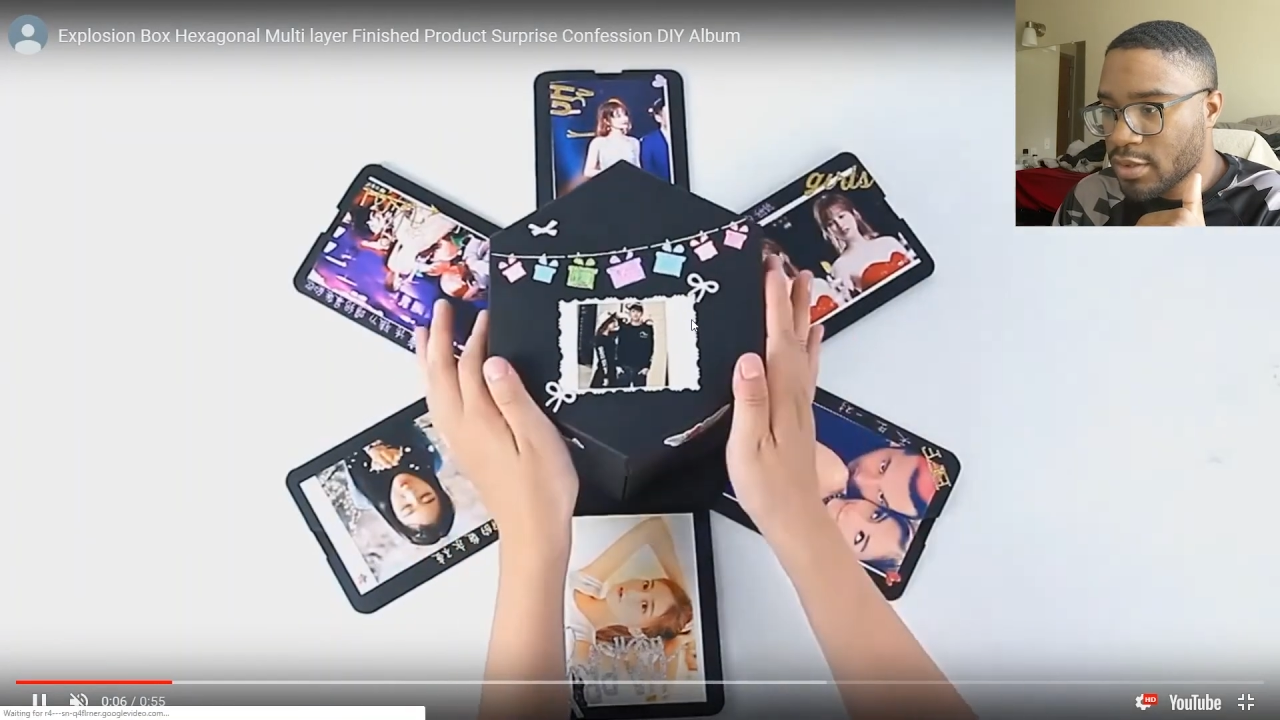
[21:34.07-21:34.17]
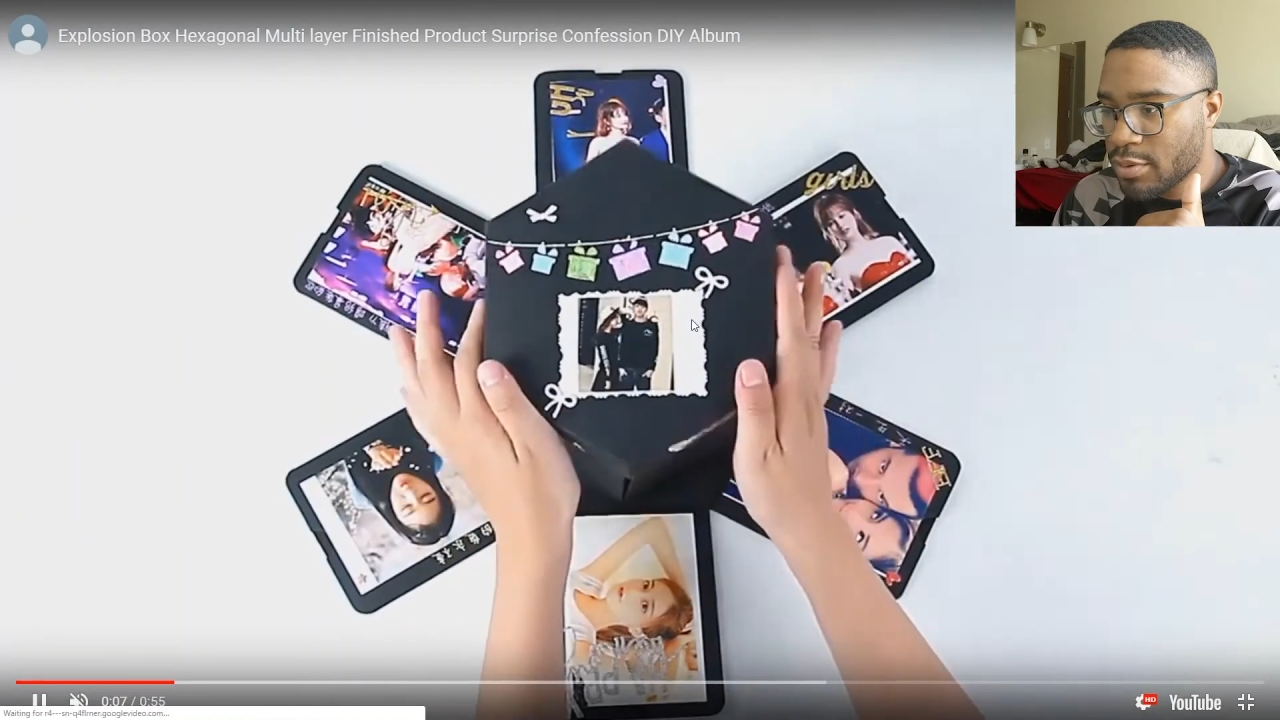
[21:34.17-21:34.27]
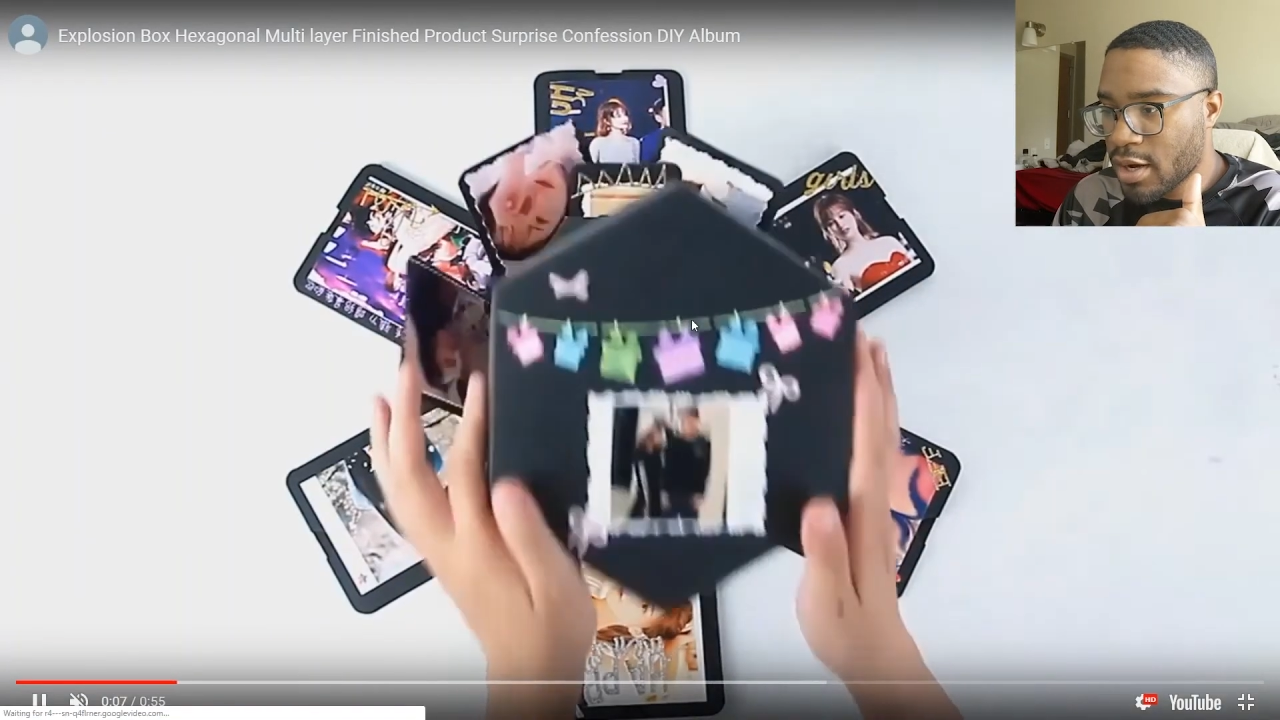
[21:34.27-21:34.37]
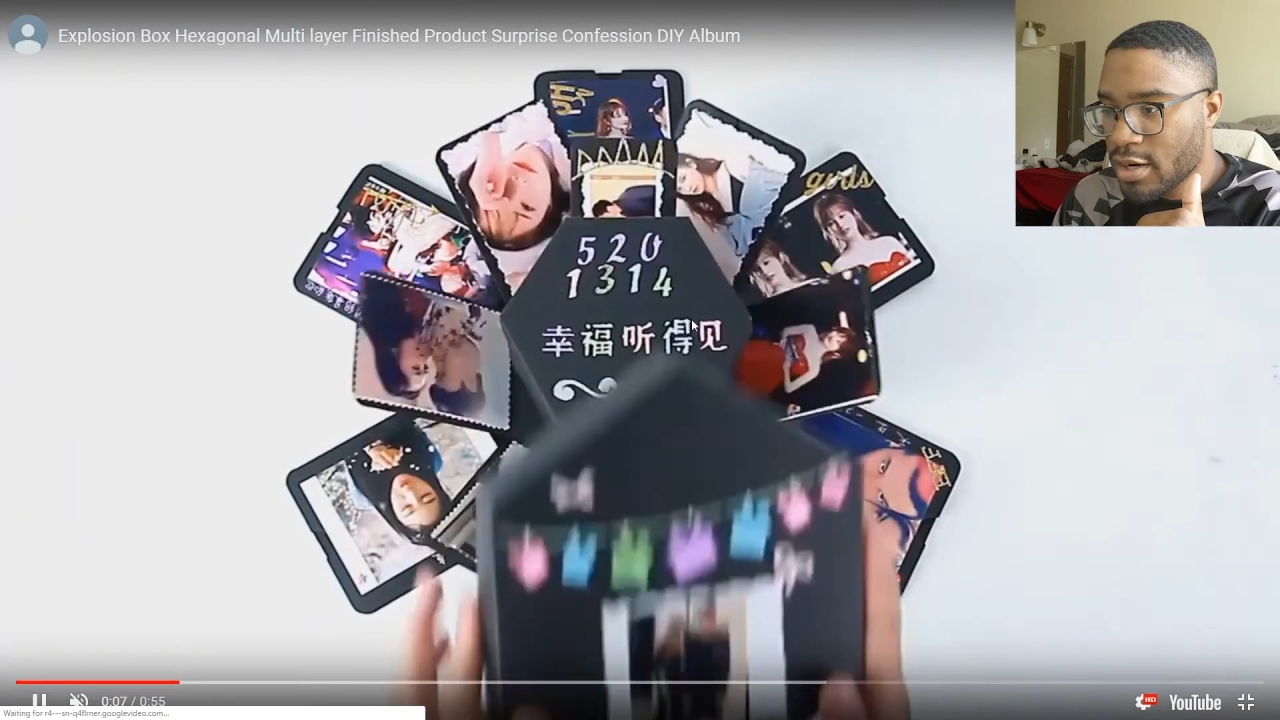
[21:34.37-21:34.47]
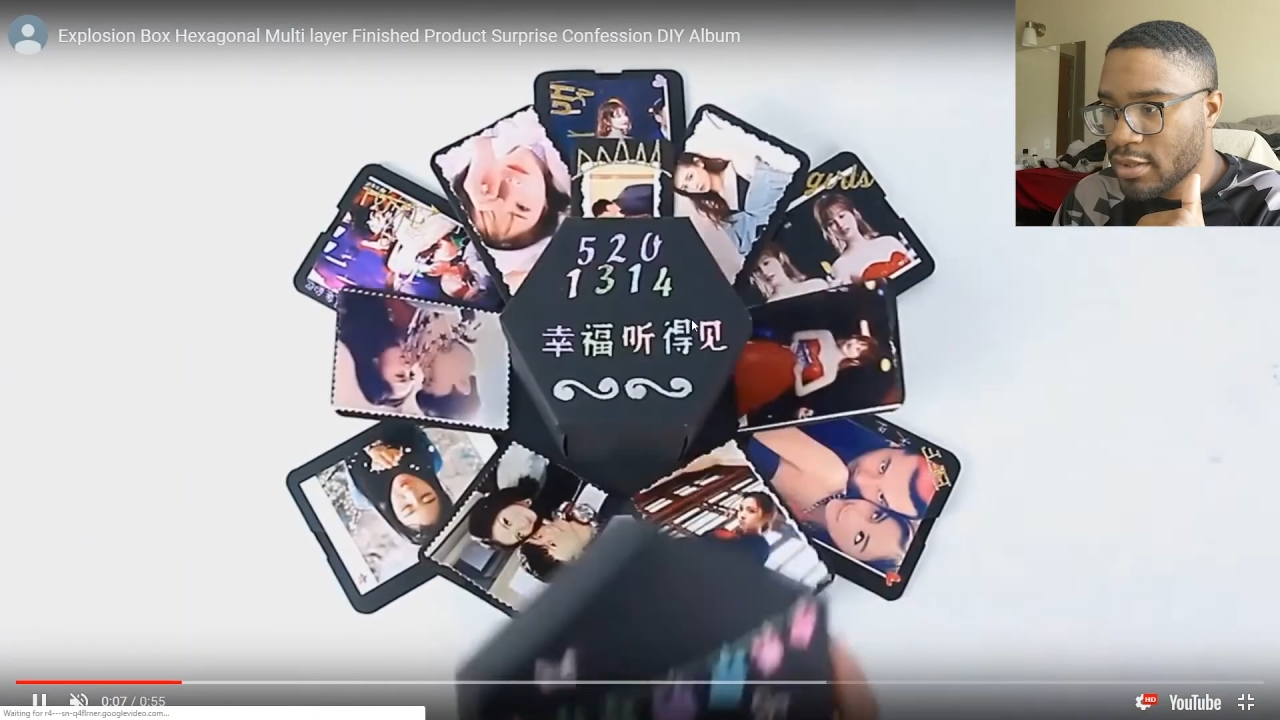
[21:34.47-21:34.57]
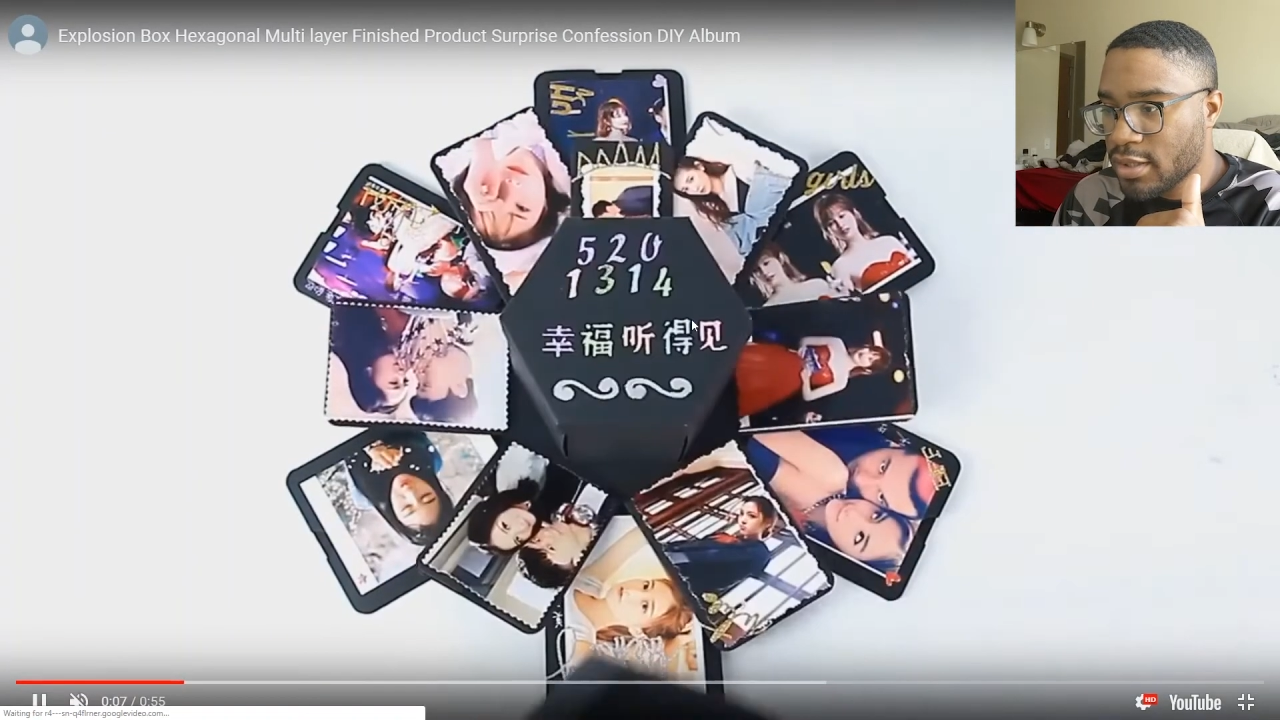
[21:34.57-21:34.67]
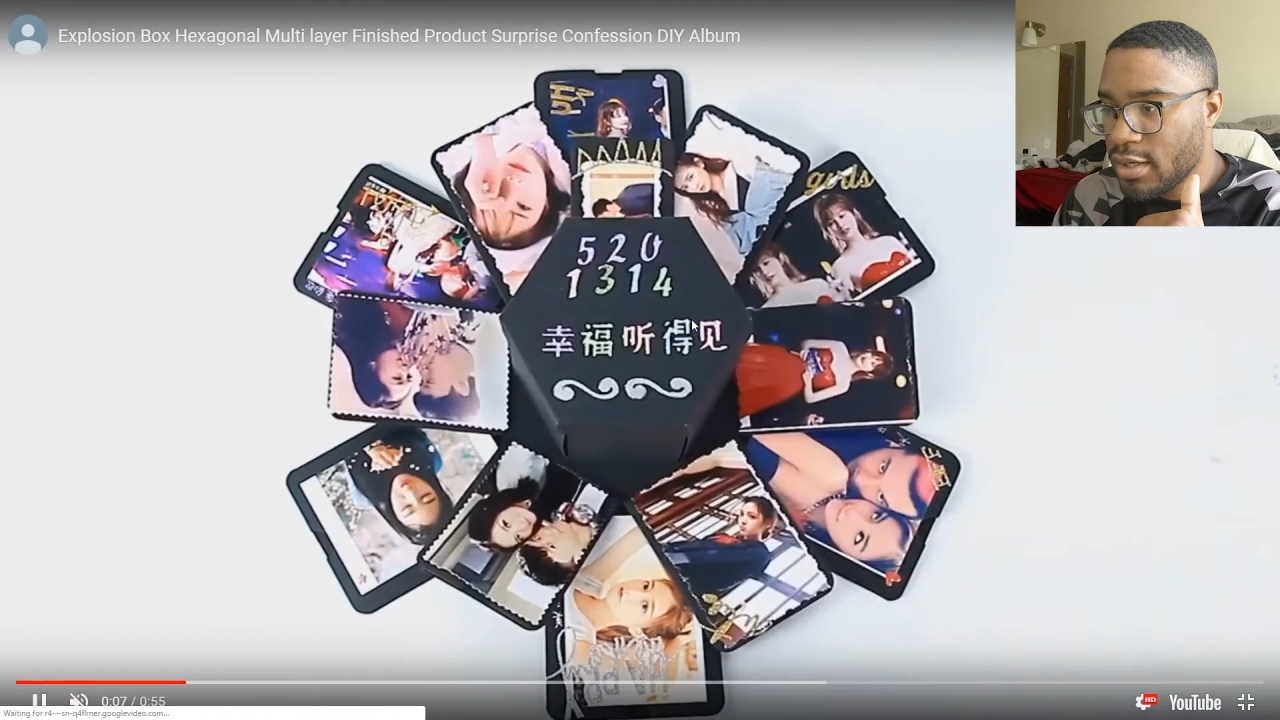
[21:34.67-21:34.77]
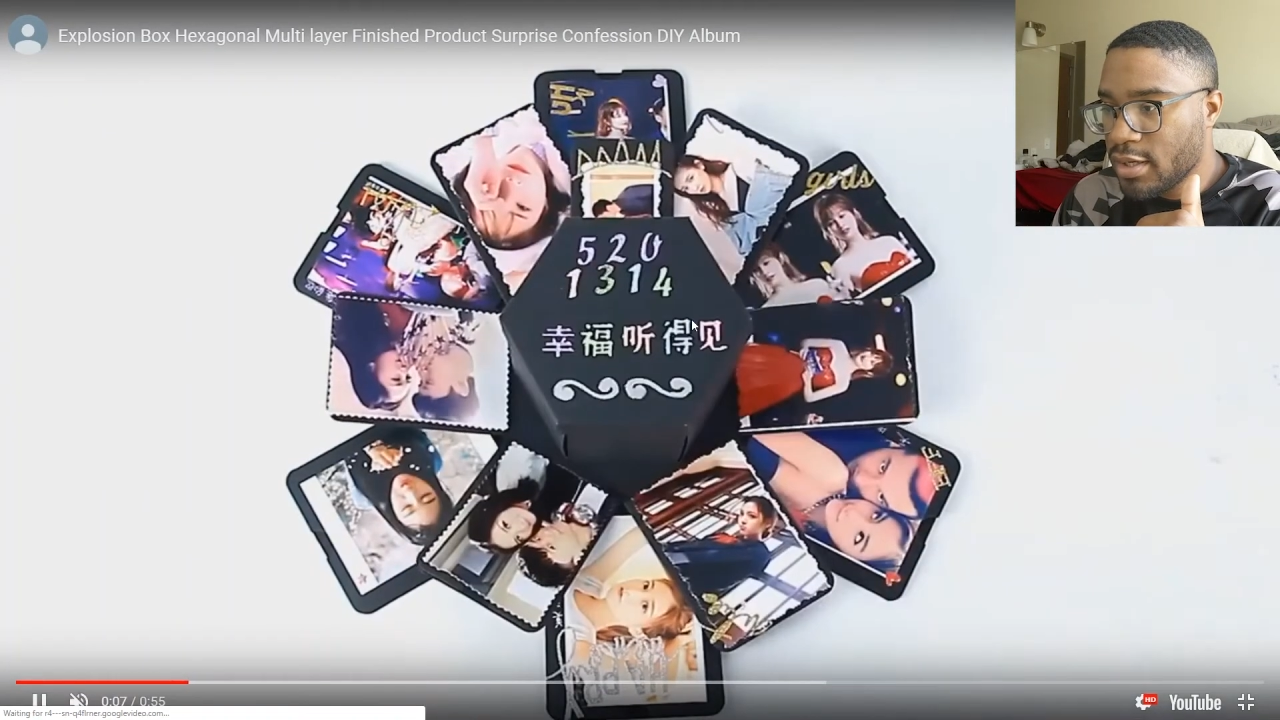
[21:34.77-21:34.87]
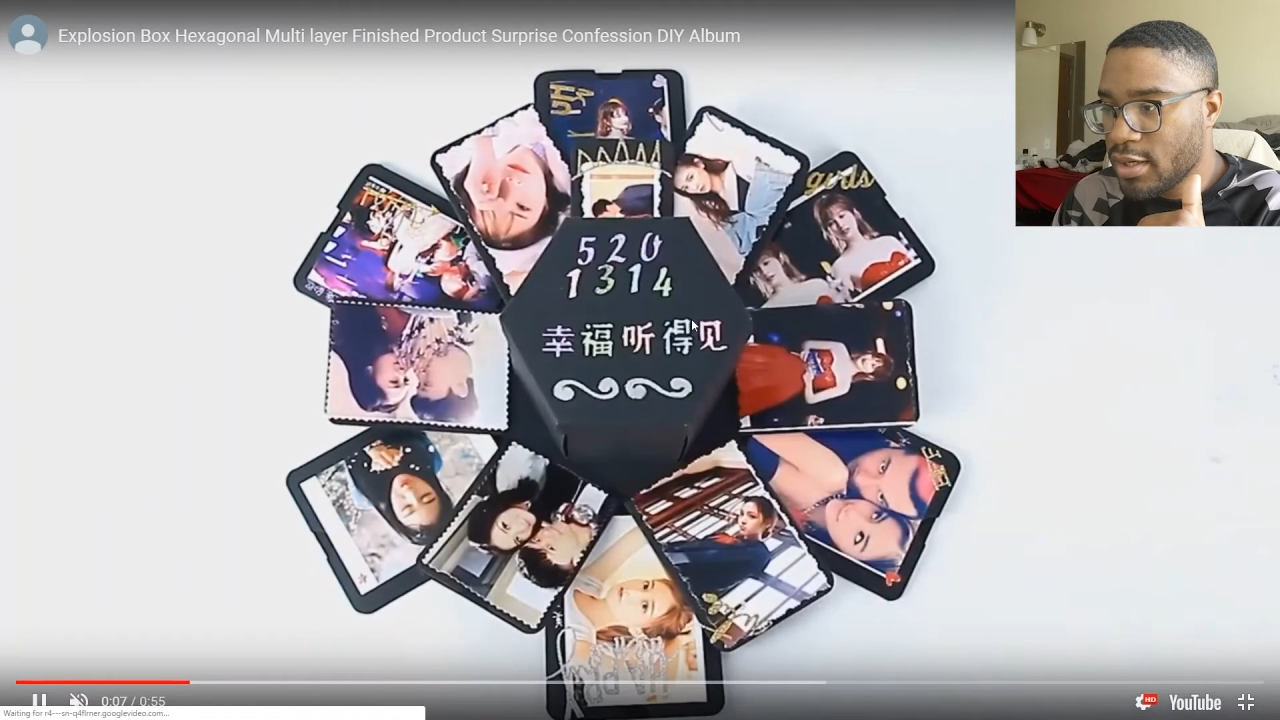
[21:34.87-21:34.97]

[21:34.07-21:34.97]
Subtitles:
the product.